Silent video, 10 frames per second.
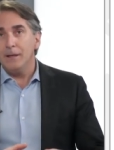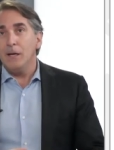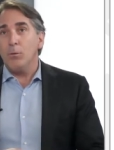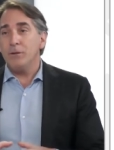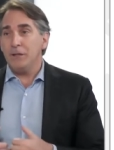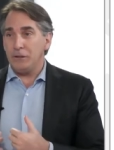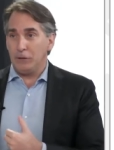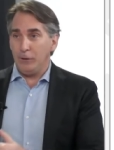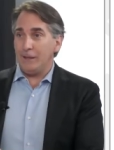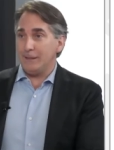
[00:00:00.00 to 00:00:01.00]
When you actually
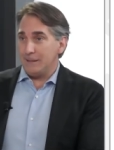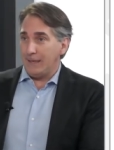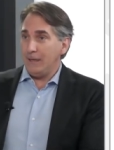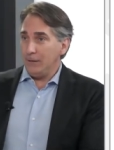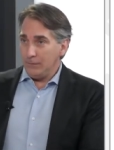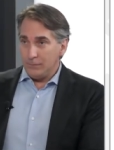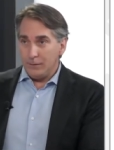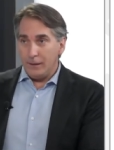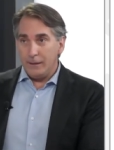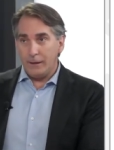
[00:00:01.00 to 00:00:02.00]
look at the data,
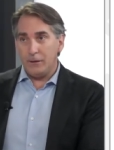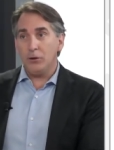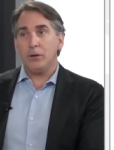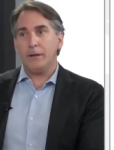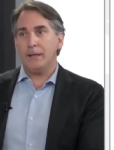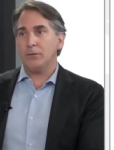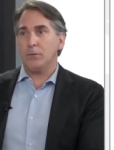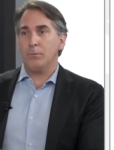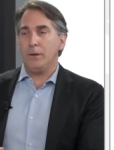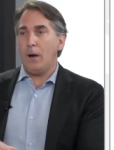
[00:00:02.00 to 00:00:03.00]
and like you can look at sort
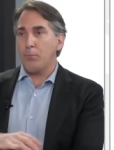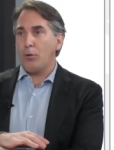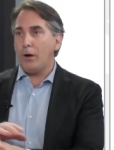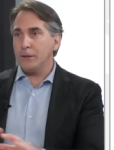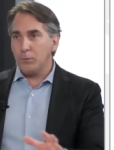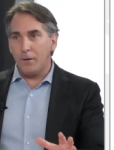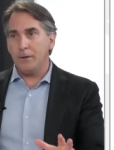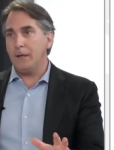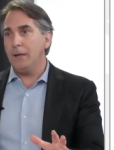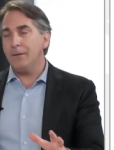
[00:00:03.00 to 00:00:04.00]
of you know a broad swath of
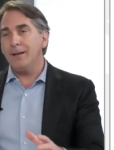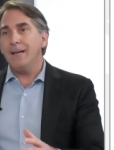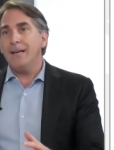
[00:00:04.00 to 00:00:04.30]
data,